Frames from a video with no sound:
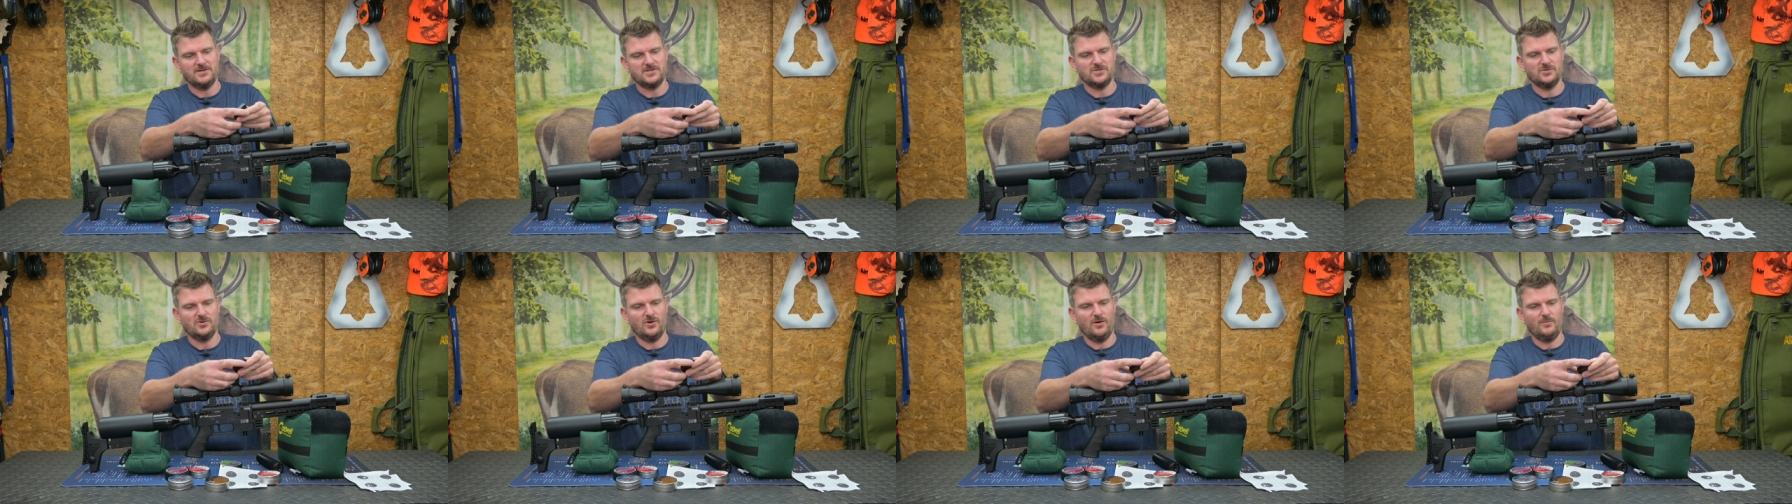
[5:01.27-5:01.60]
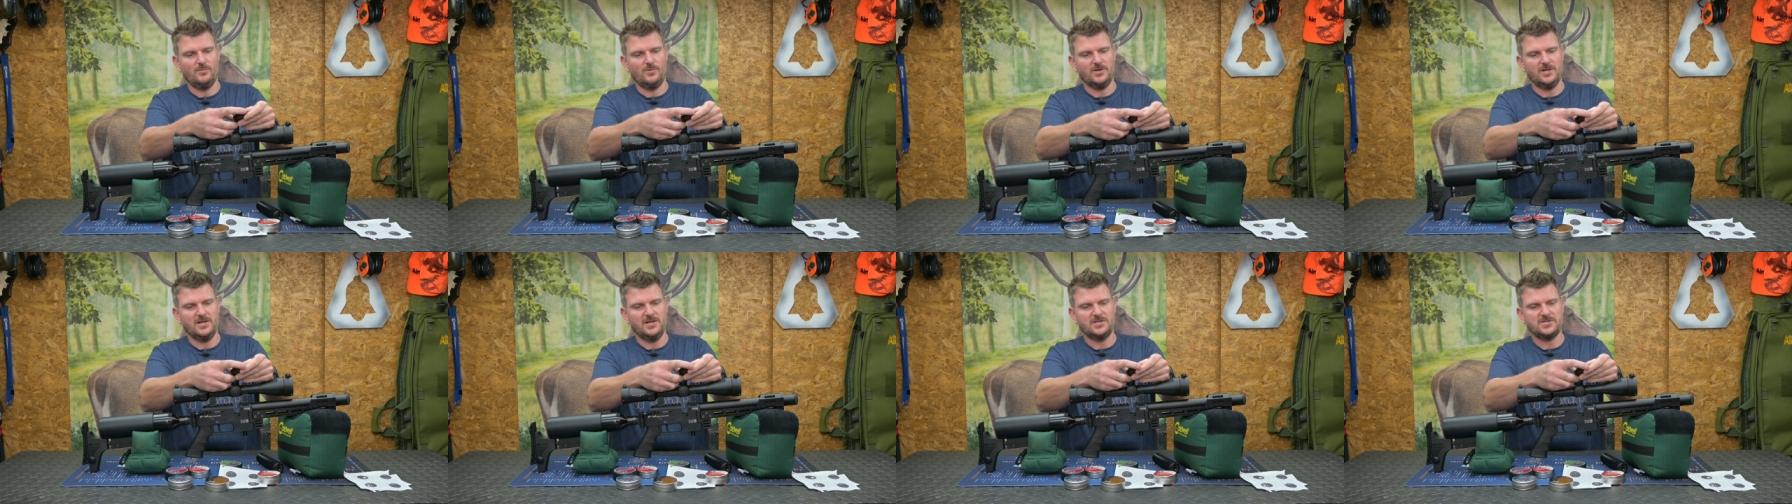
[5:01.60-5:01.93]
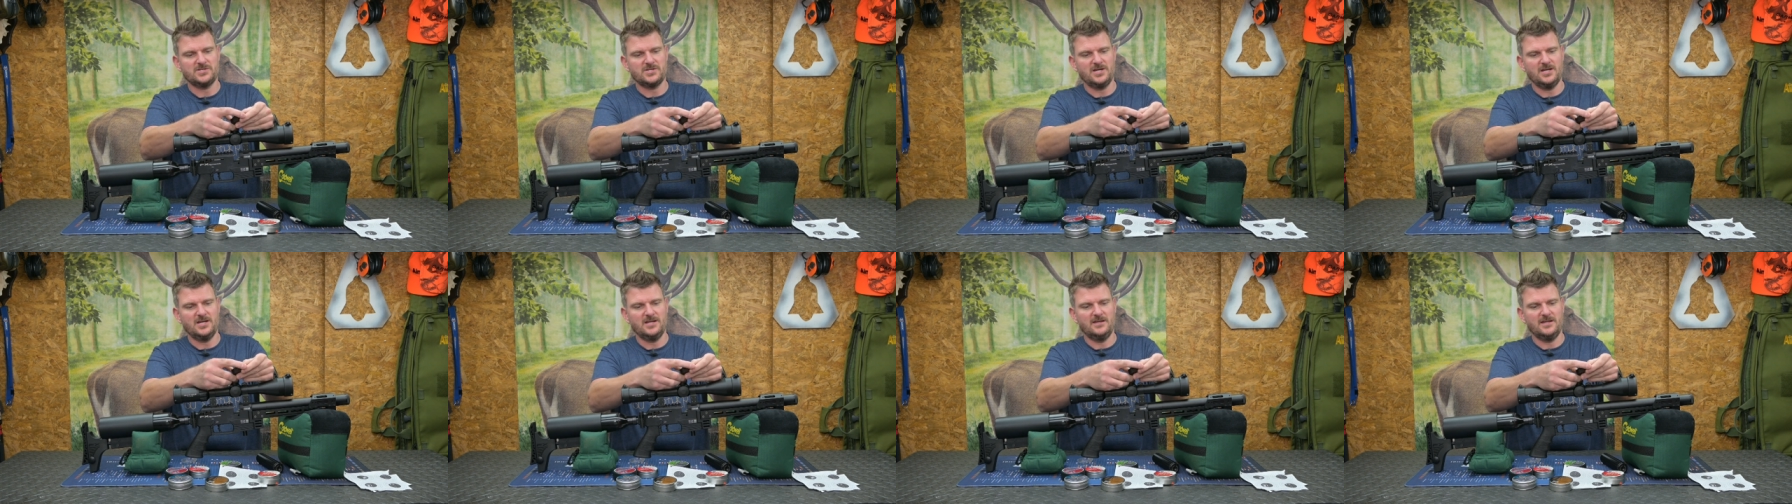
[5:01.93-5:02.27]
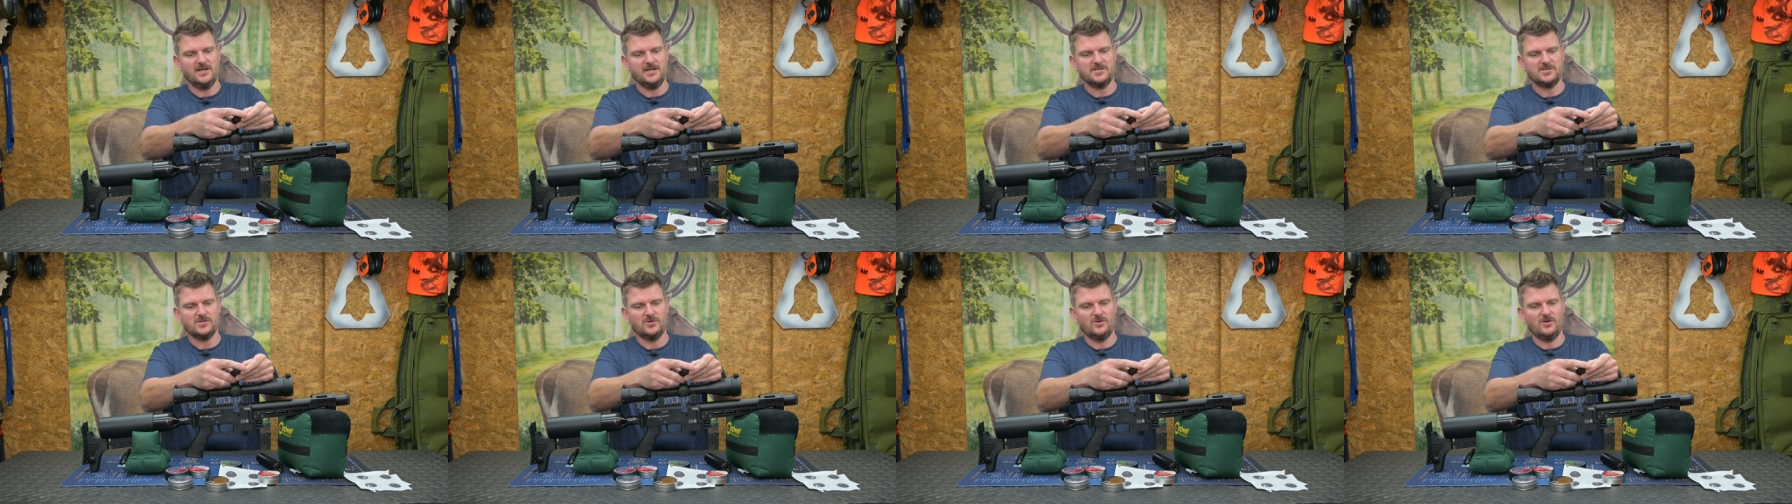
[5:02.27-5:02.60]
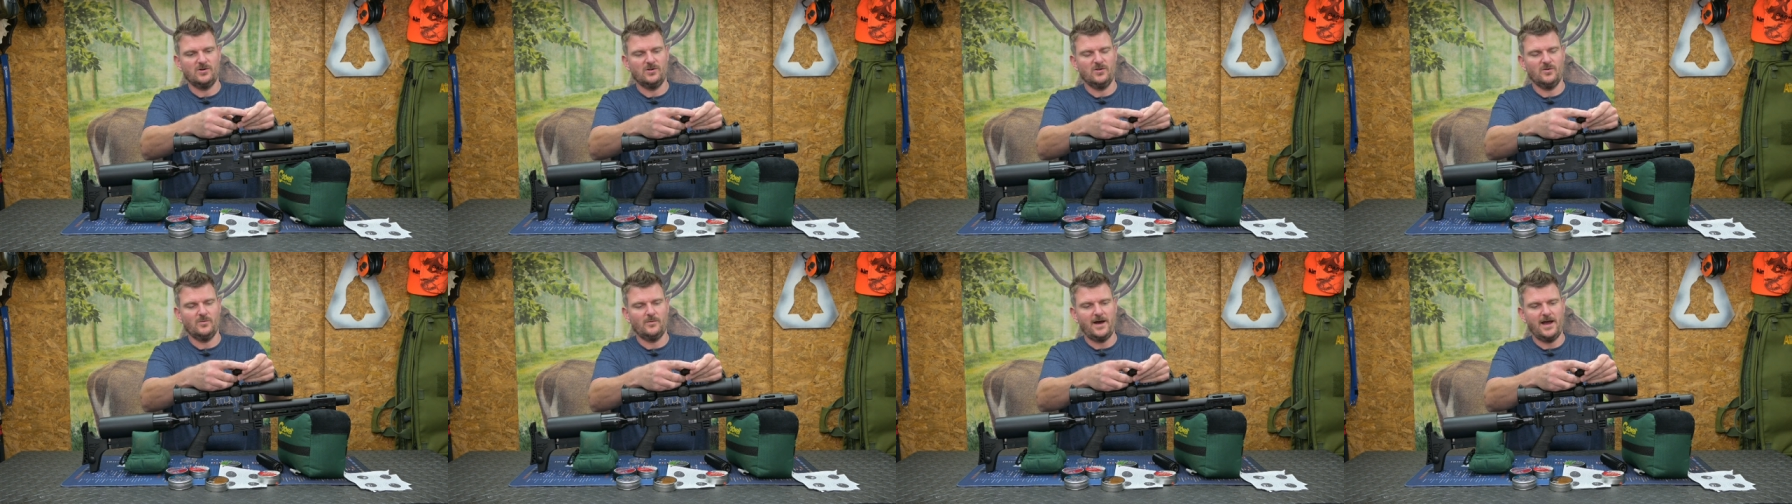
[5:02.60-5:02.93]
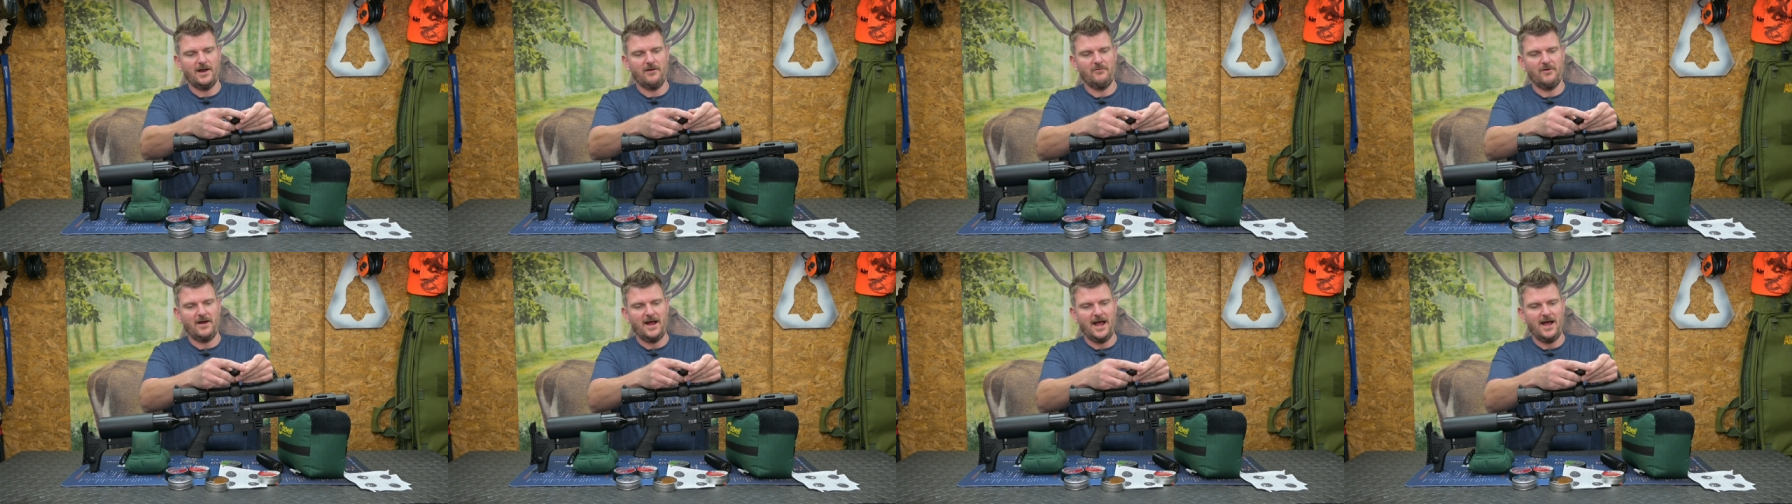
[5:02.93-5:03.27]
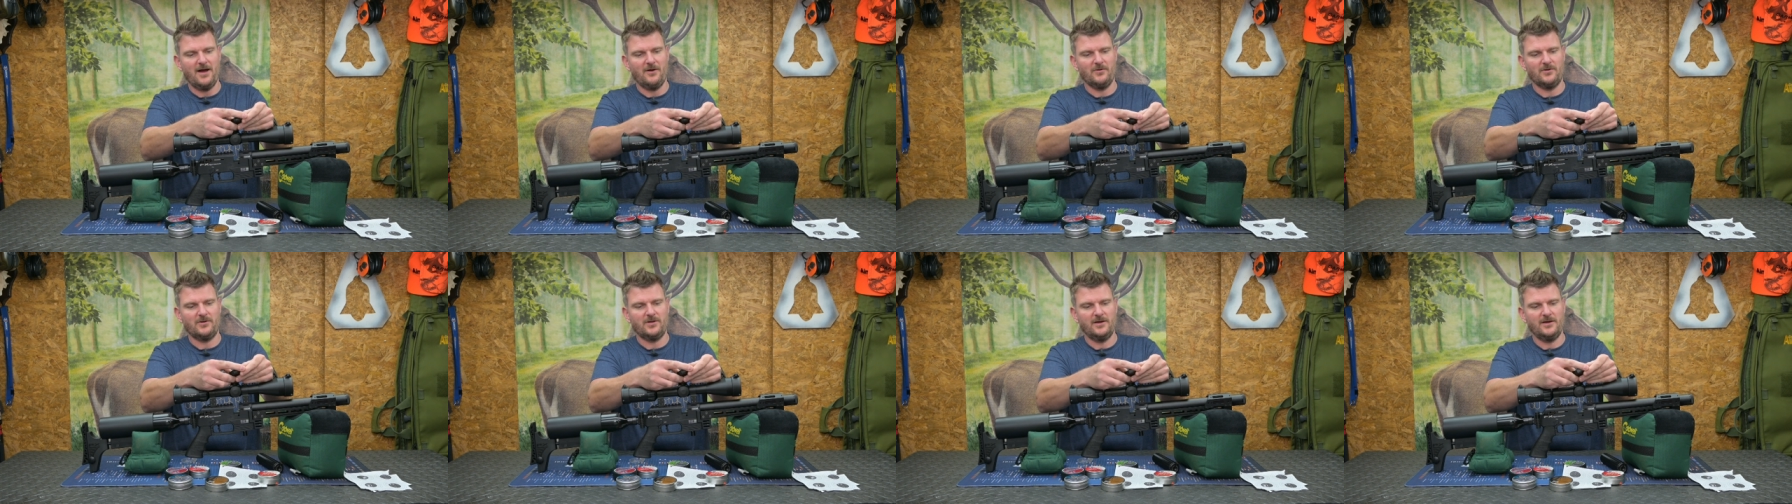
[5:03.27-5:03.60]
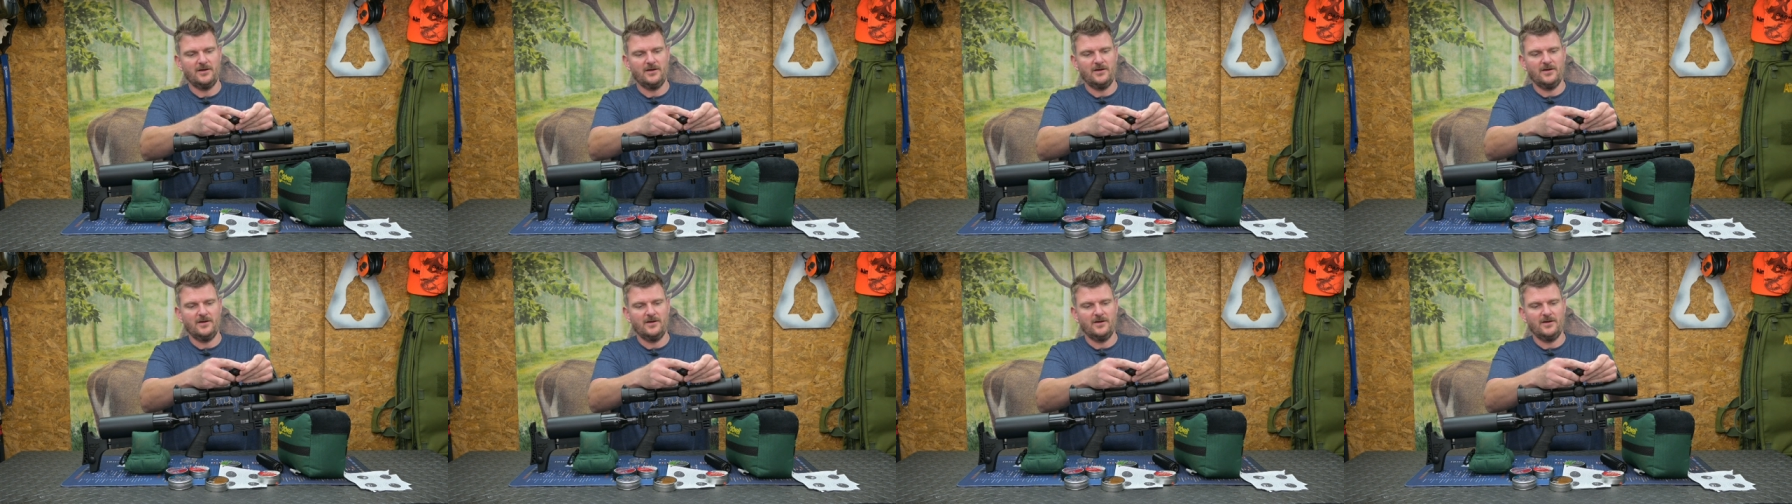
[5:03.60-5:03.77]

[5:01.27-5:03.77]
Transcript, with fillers: as normal, you turn this all the way round,